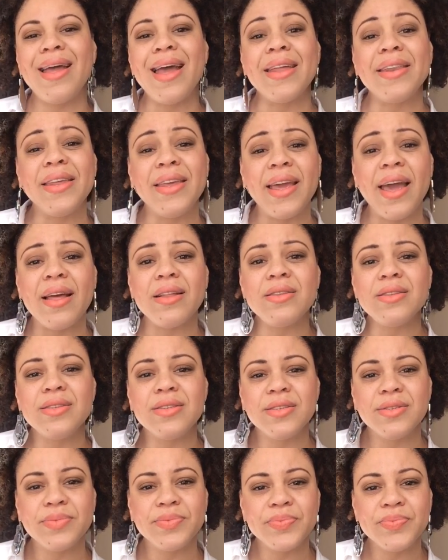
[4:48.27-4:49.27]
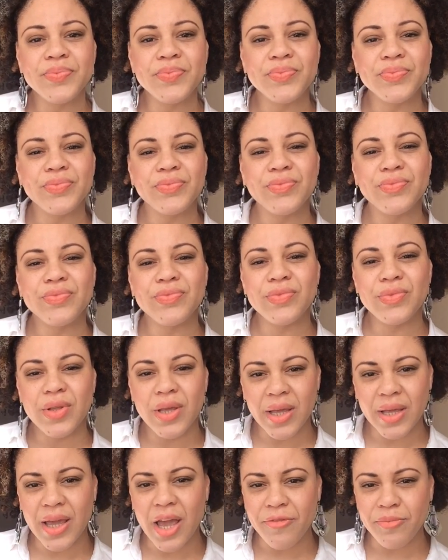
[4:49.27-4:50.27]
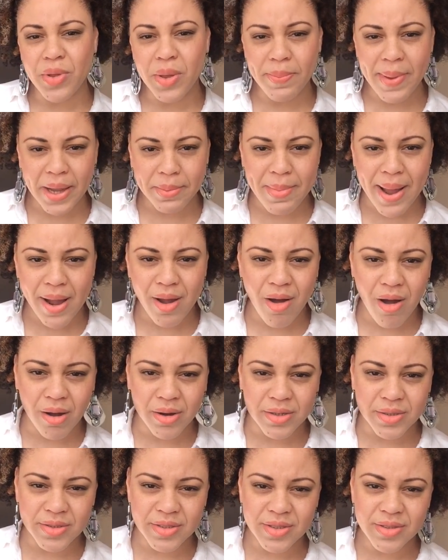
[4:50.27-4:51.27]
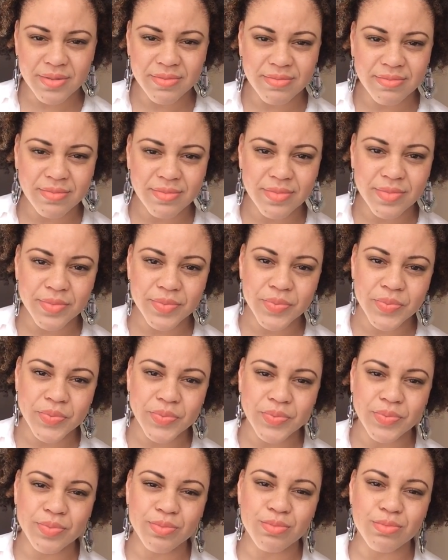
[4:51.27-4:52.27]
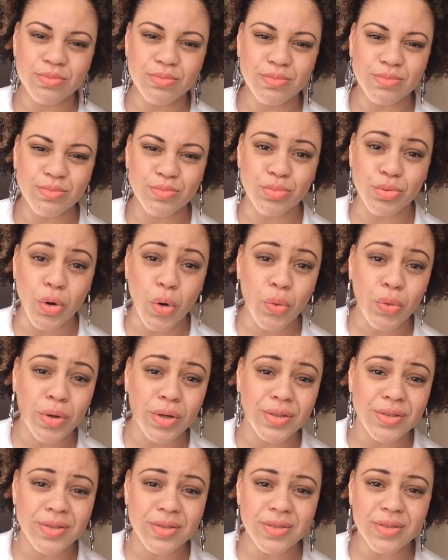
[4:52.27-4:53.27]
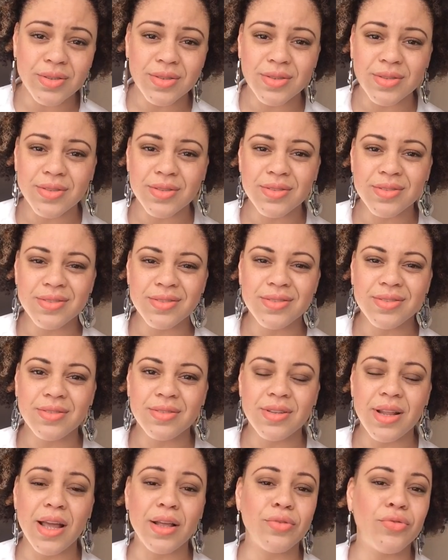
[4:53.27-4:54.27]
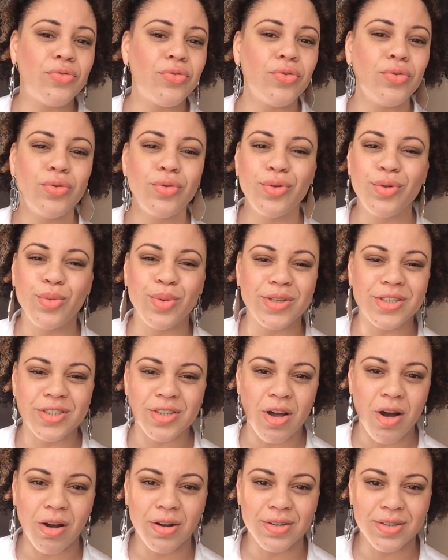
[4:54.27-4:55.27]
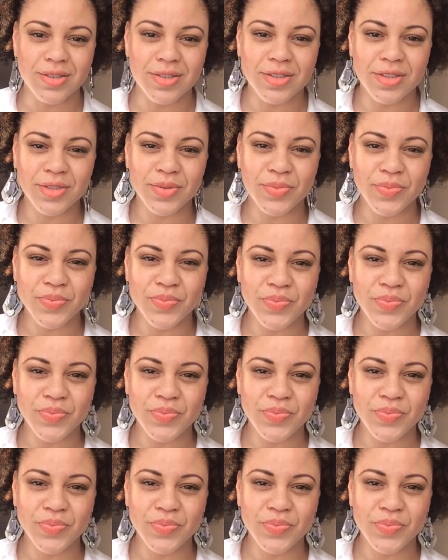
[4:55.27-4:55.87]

At the end, he gave me back my heart, broken and full with scars.